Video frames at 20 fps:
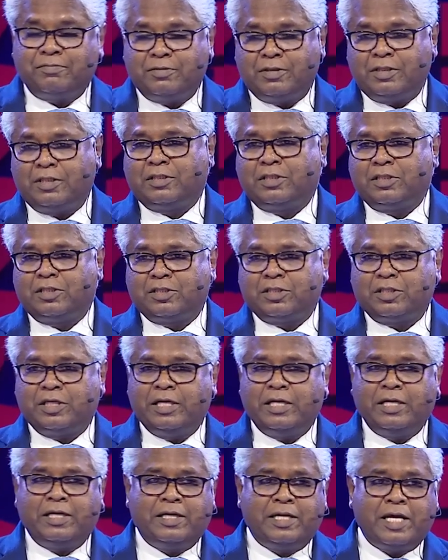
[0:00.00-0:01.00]
This is
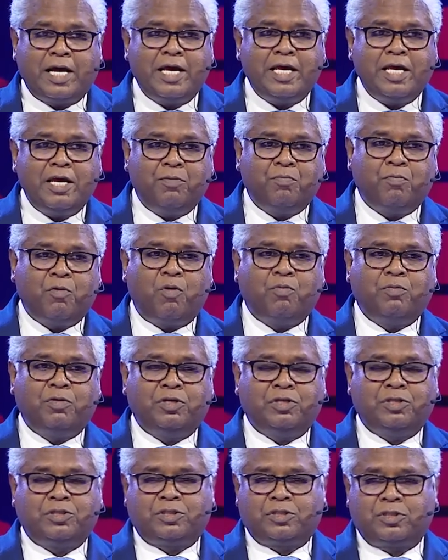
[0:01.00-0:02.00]
in dying
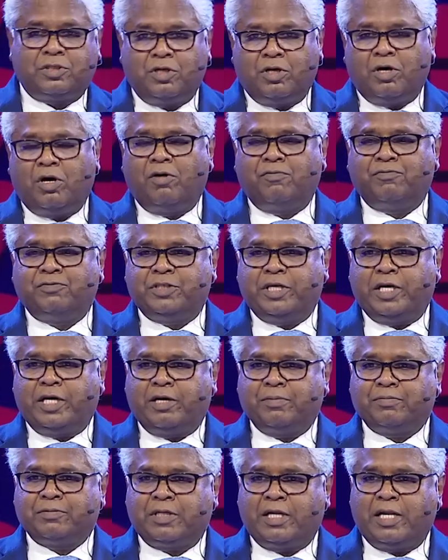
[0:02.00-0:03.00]
moments of
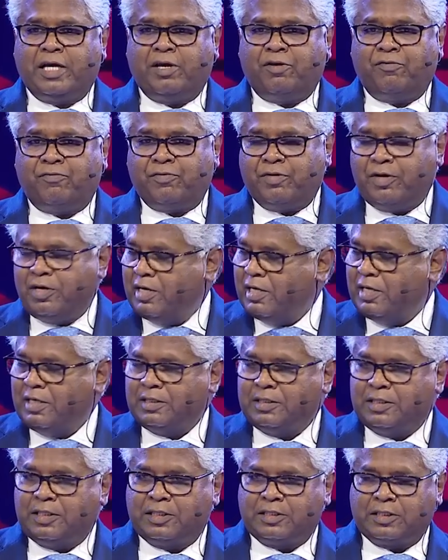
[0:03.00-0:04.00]
Jacob's life,
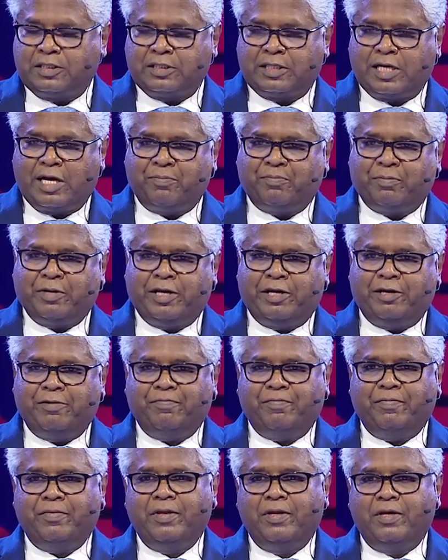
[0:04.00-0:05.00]
this is happening.
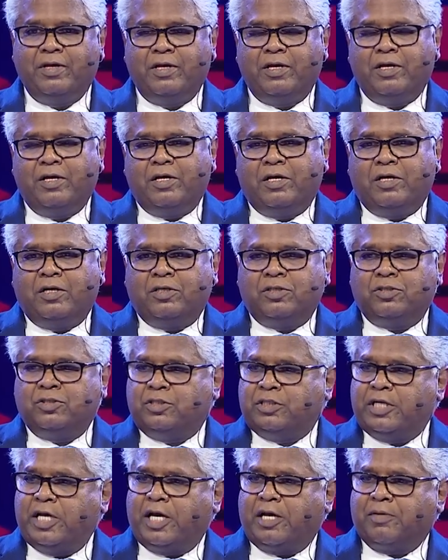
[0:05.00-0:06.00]

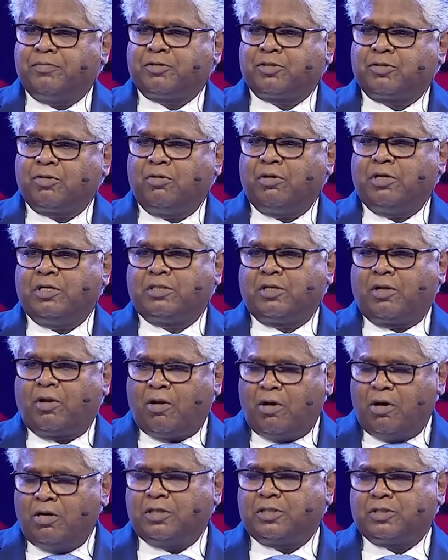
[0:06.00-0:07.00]
Jacob's story is a
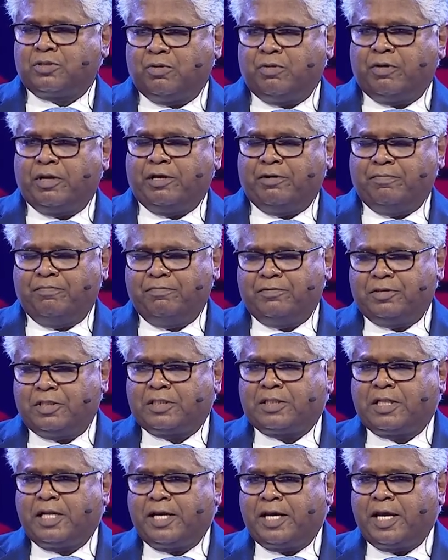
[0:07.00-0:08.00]
long story,
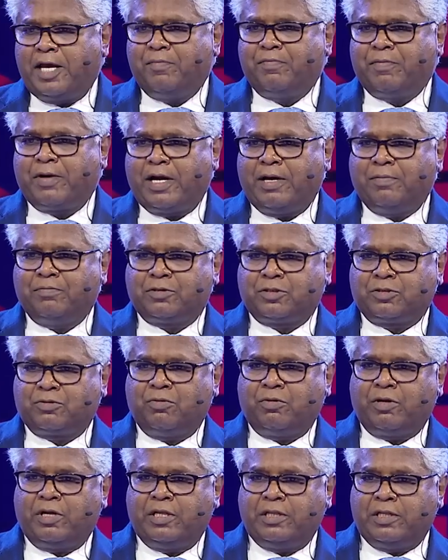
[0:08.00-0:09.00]
just like Abraham's
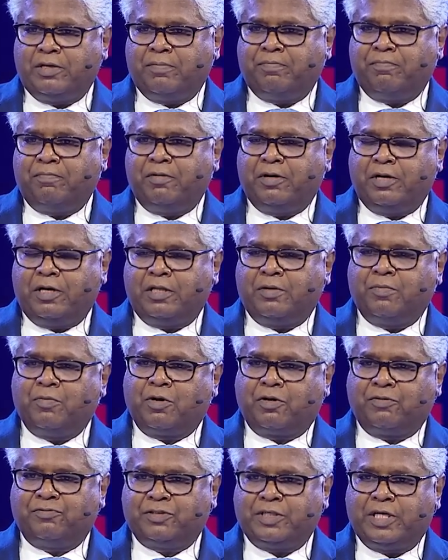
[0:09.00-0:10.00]
story in the, in the
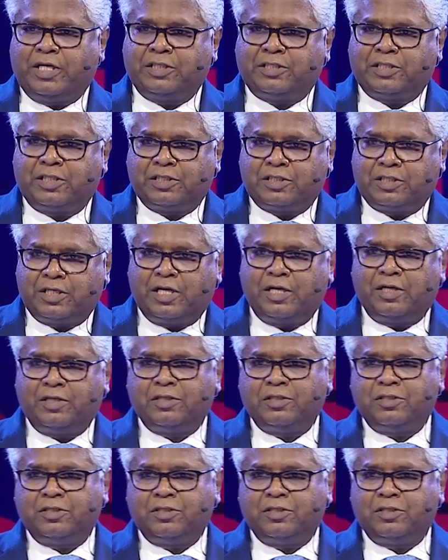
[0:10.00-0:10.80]
book of Genesis.